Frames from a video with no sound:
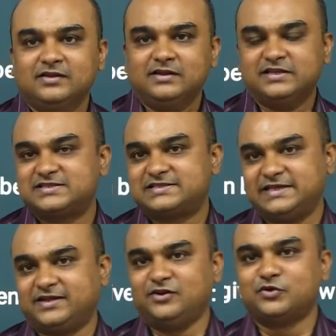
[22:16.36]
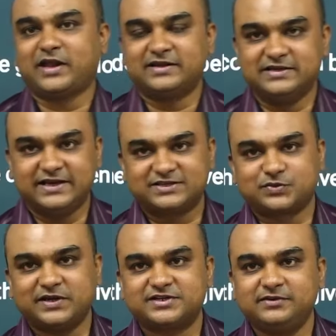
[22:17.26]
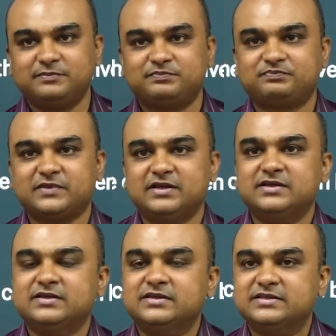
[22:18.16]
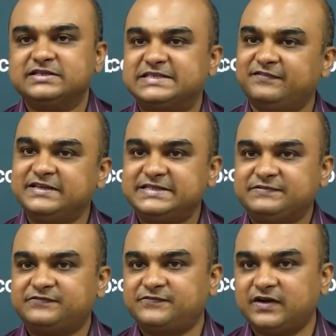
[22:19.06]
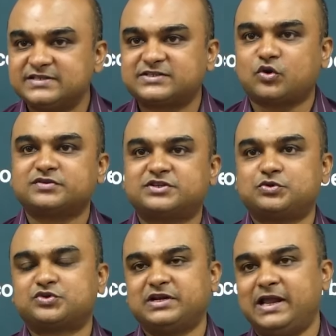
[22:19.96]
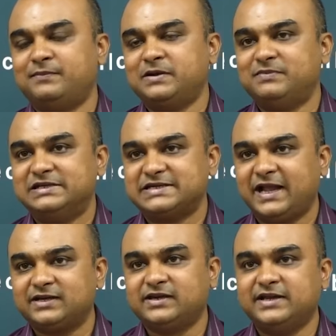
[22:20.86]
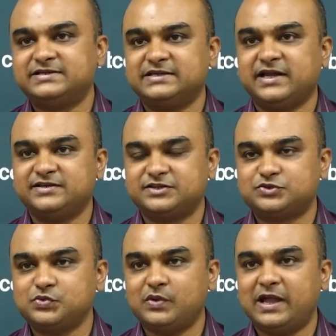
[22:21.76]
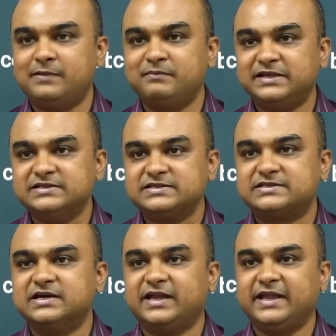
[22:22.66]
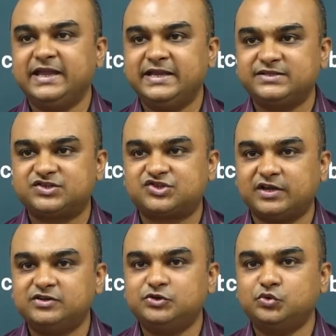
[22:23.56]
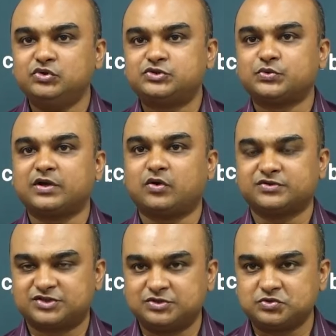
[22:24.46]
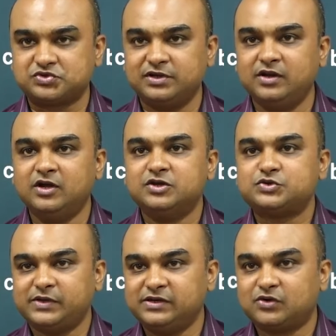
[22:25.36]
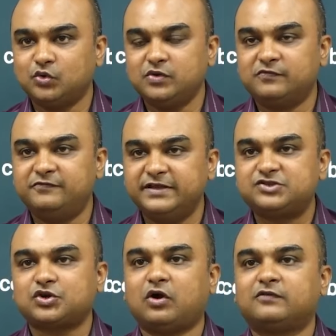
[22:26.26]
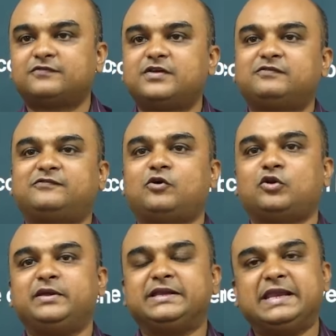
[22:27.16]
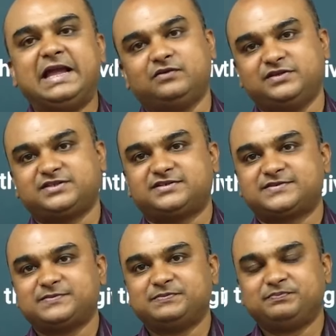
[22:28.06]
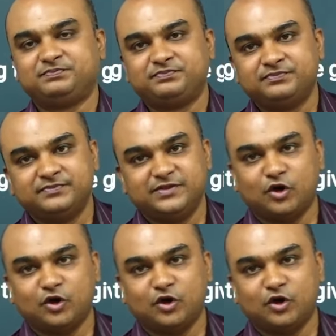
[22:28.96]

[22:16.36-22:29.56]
Let's take a look at the next question. The seventy-first Constitution Amendment Act nineteen ninety-two amends the Eighth Schedule to the Constitution to include which of the following languages? The